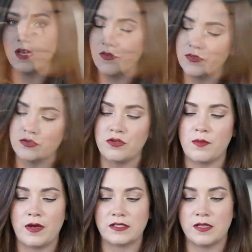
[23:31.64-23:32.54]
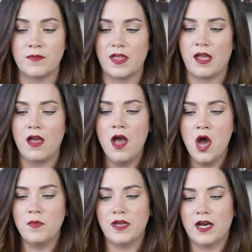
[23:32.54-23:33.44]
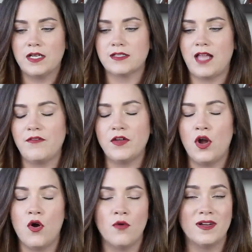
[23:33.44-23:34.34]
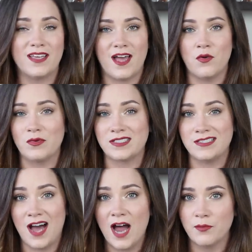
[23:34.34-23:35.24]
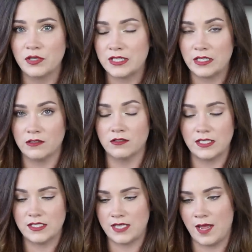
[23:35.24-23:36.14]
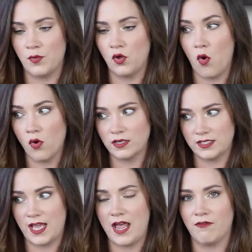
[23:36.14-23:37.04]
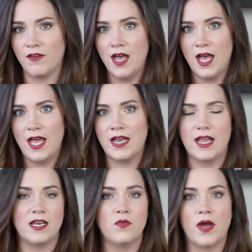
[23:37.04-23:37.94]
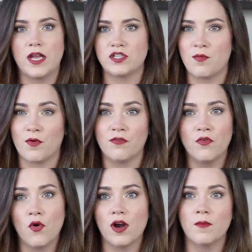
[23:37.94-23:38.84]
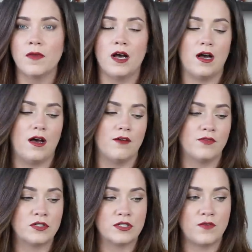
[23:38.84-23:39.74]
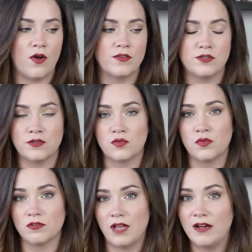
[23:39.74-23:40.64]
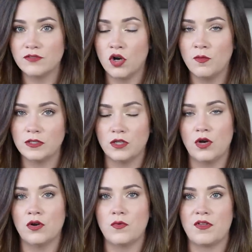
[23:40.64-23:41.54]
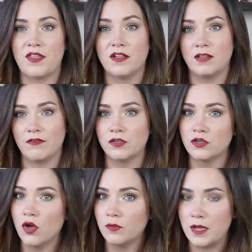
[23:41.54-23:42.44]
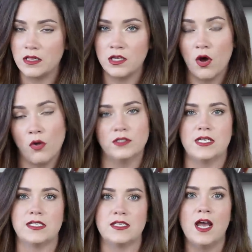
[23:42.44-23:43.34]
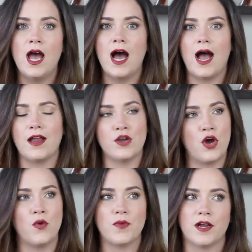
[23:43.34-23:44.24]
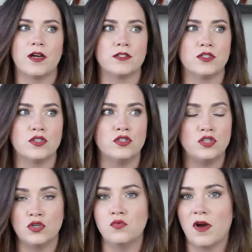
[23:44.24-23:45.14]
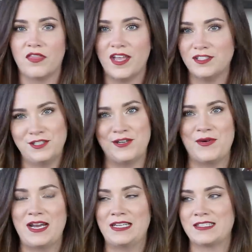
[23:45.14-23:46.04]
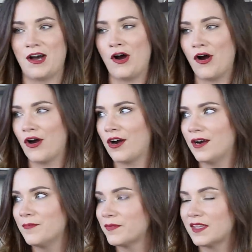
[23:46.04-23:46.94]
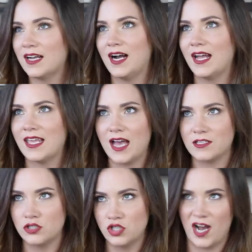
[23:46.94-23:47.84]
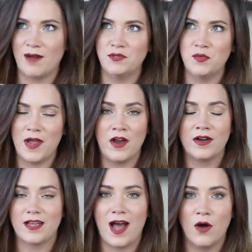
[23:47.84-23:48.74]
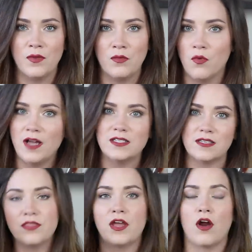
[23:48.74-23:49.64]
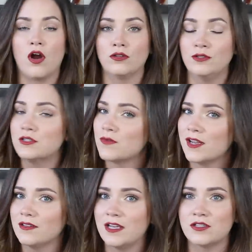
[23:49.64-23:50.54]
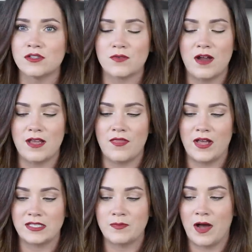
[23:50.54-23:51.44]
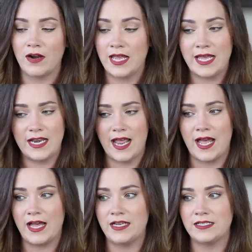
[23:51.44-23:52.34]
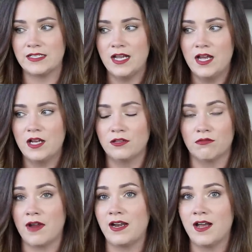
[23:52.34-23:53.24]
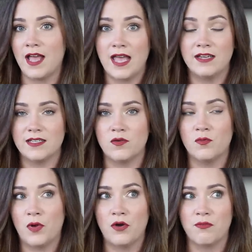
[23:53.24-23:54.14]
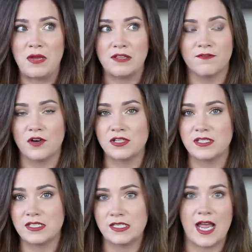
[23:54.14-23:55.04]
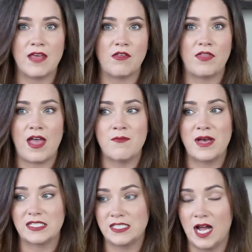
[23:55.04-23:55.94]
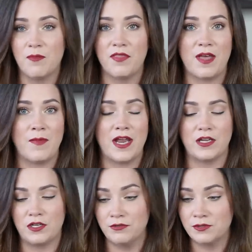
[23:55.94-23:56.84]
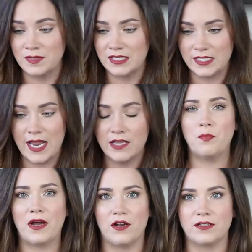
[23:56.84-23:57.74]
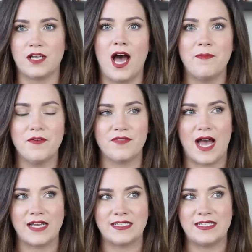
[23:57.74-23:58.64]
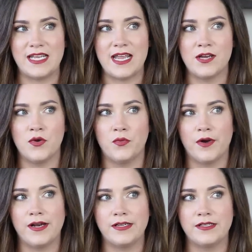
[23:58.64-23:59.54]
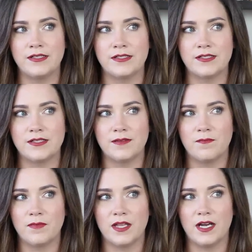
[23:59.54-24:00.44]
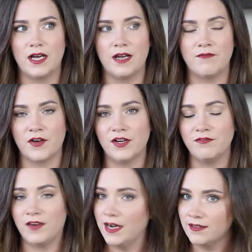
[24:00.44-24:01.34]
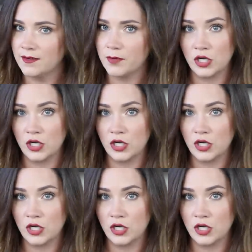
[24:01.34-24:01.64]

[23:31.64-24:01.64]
telling the truth about something because life at home again was not particularly stable or safe in any way shape or form uh, first of all the children were left home alone with the 11 year old being the oldest i know parents do what they do it is our I guess, job to parent how we want. There are loose regulations around it, and that's about it. And Lorena and Dean will both be the first to say that they messed up, they made a huge mistake. But on top of that, Dean was a very violent